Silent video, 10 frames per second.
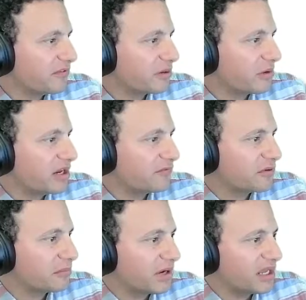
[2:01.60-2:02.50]
right here for
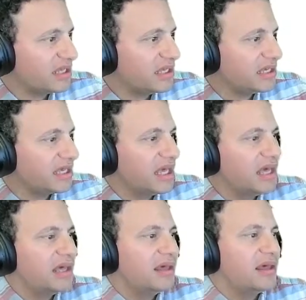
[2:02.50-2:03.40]
the braking
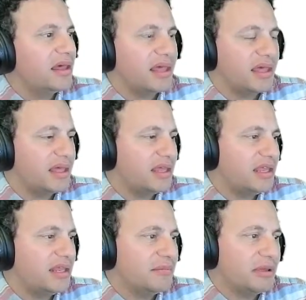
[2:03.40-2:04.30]

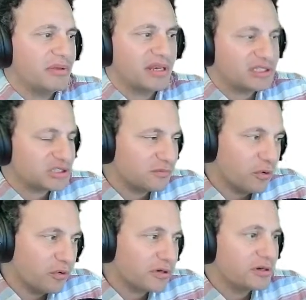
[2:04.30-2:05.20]
and maybe an electric
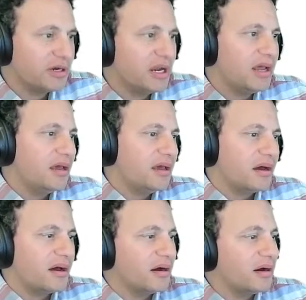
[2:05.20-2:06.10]
motor
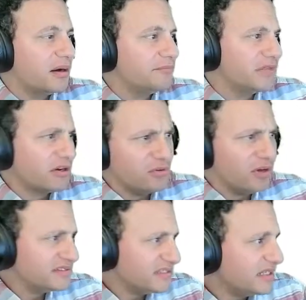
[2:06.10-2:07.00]
um, they don't go
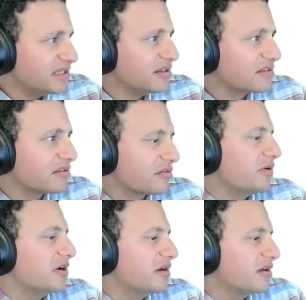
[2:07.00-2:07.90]
on details as
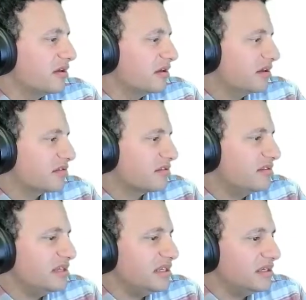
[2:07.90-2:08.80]
far as
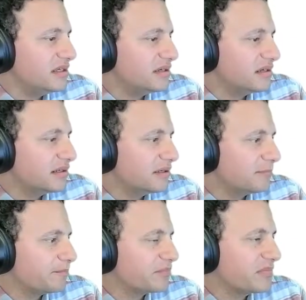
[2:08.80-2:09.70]
the
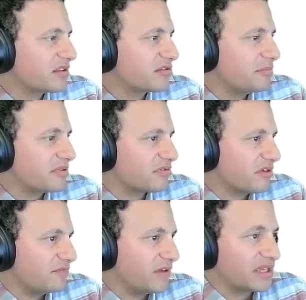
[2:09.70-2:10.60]
um, the
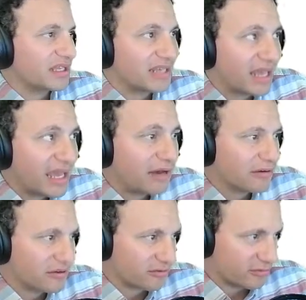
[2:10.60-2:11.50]
specific
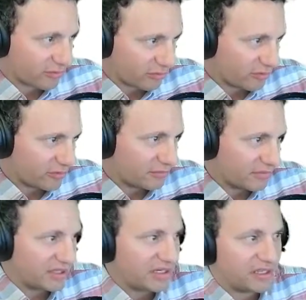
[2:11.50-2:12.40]
layout is concerned
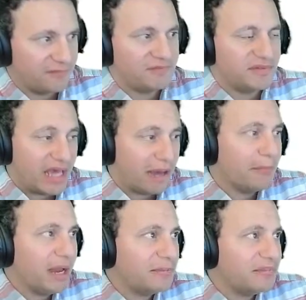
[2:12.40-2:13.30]
but if that
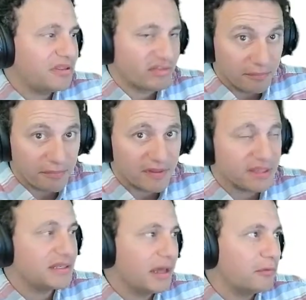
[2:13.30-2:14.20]
might be something that will be